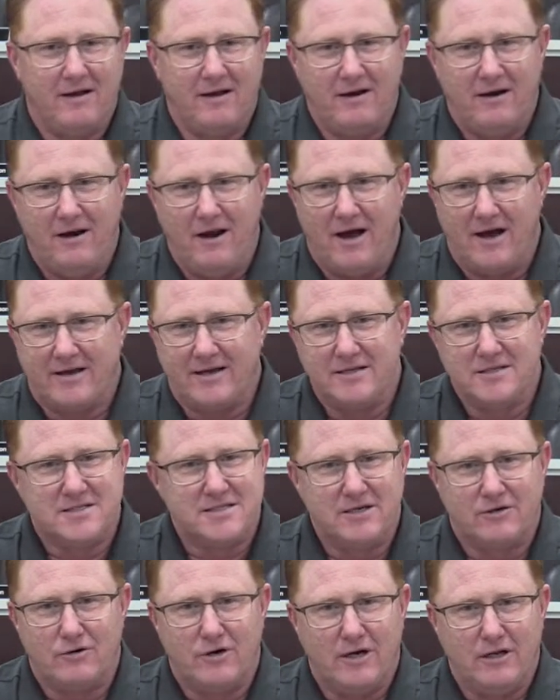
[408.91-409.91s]
not
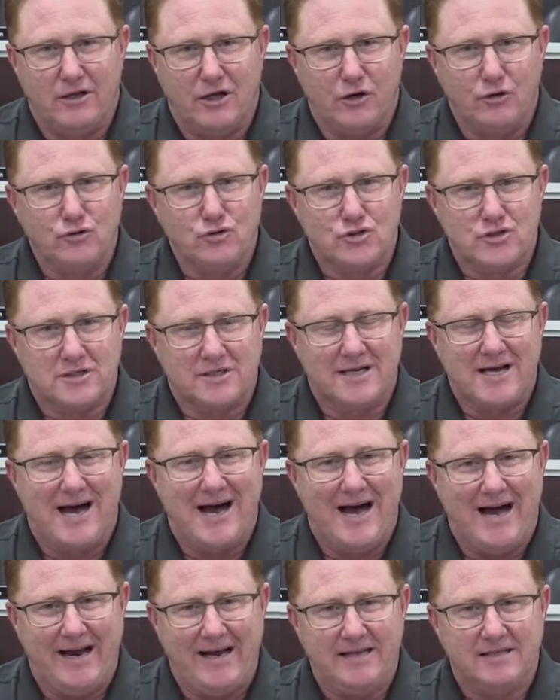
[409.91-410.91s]
considering those
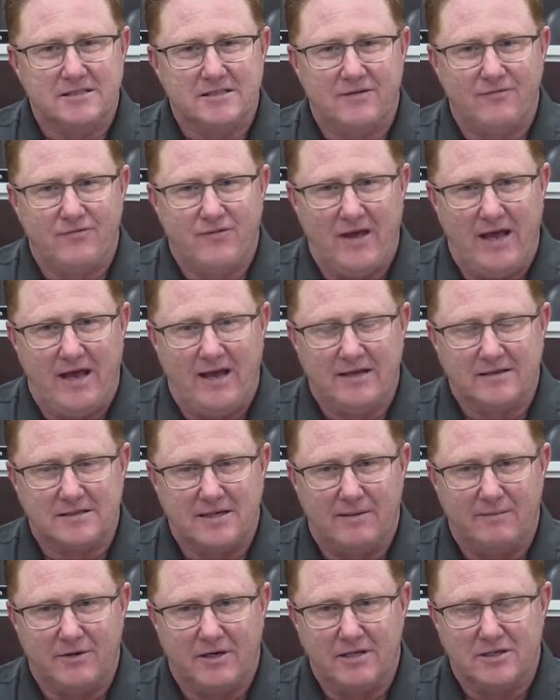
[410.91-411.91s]
kinds of things,
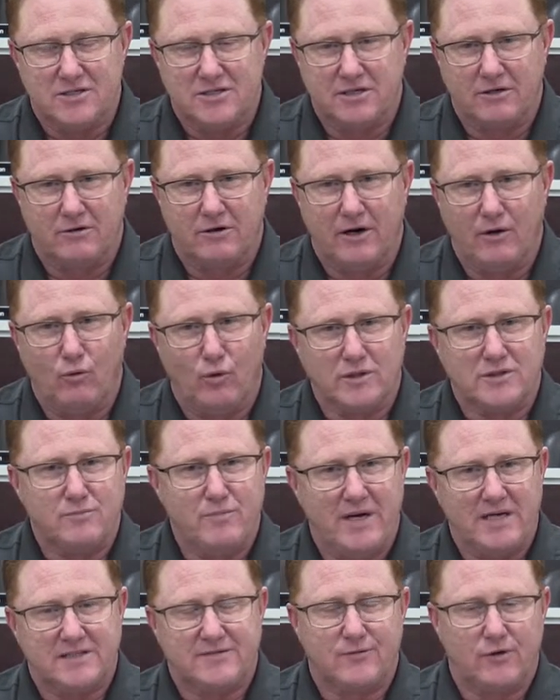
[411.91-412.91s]
I'm considering what's
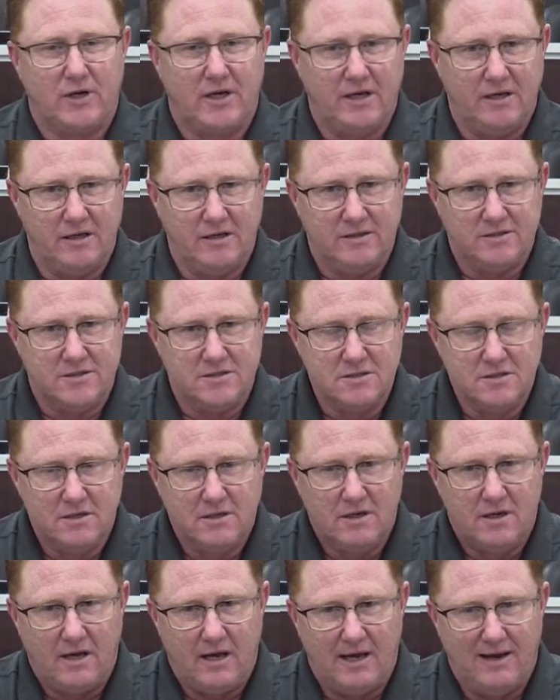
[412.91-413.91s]
best for kids
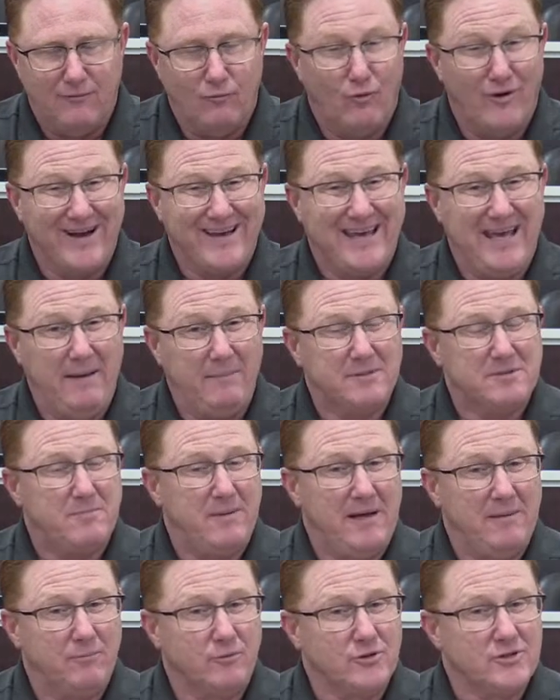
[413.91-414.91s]
and what keeps
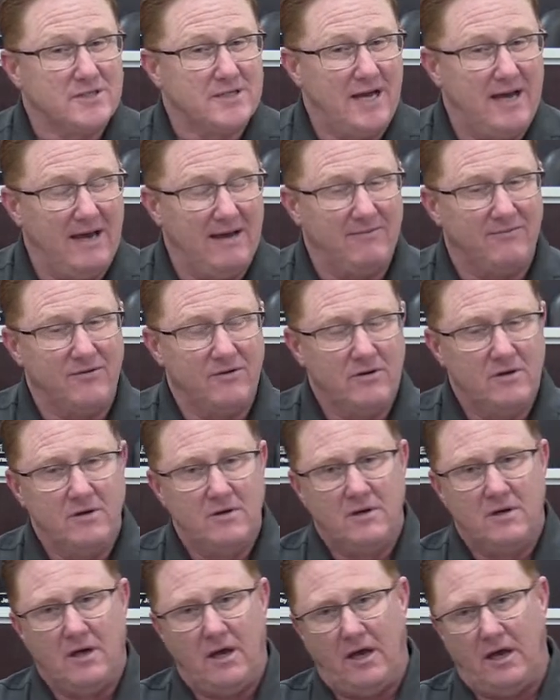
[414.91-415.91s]
people safe.
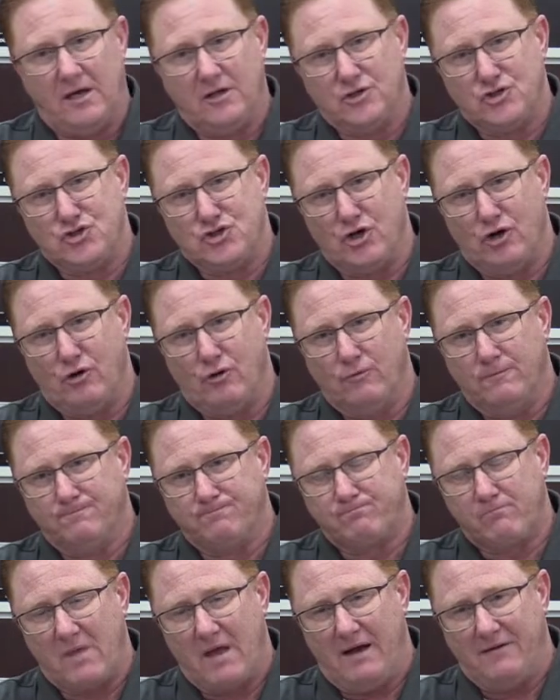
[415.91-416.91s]
And so
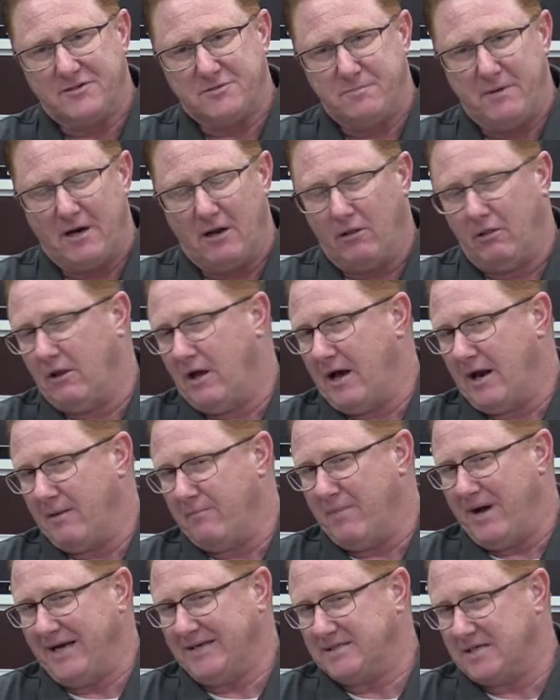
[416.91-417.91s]
I've spent a lot of
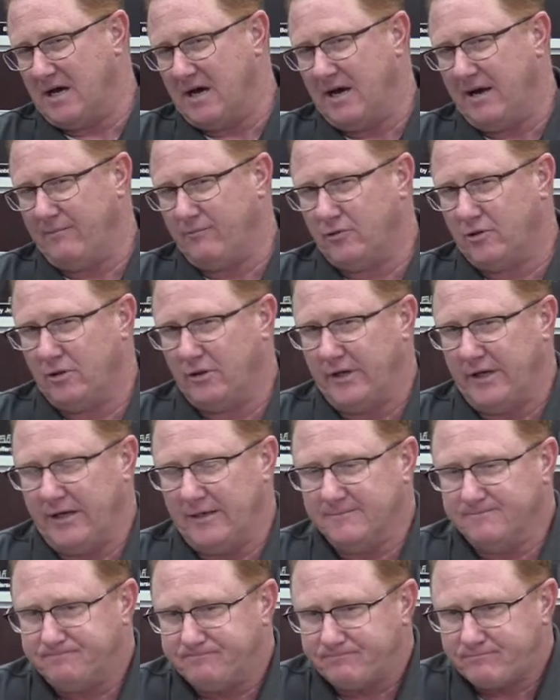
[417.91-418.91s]
my time really